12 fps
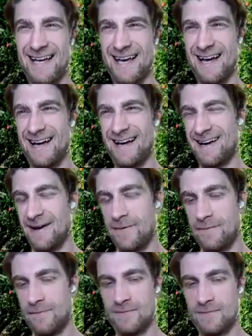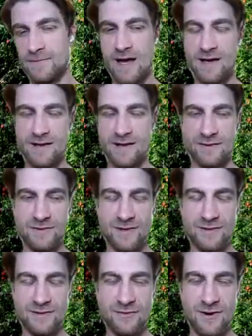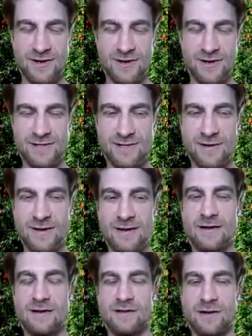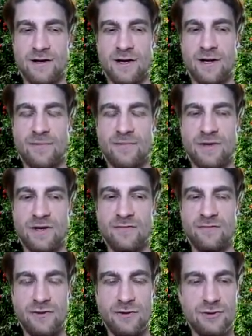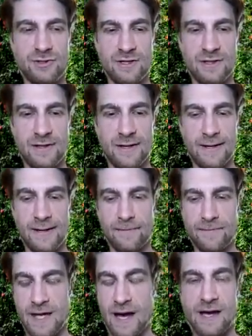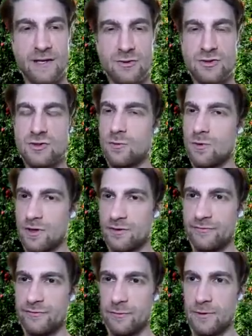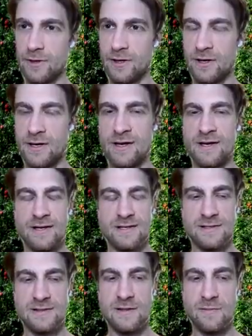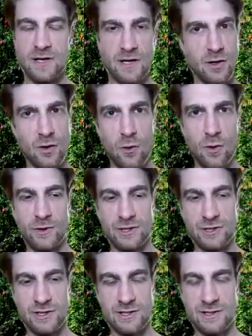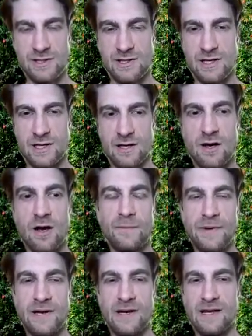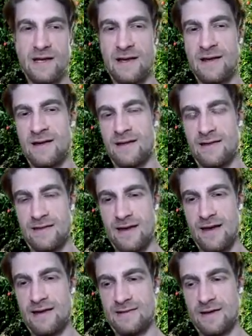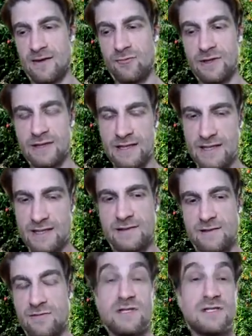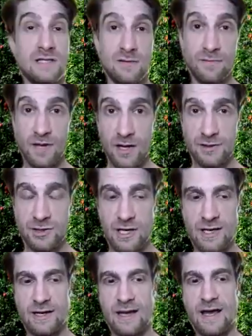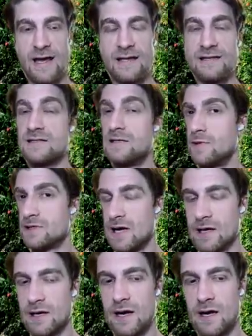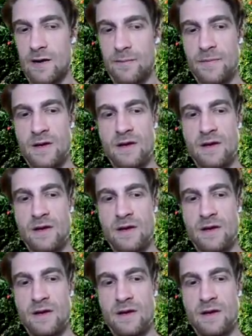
okay, yeah, as far as clearing up the confusion, yeah, I used to work for Steemit Incorporated, which is the company that released the Steem blockchain and Steemit.com.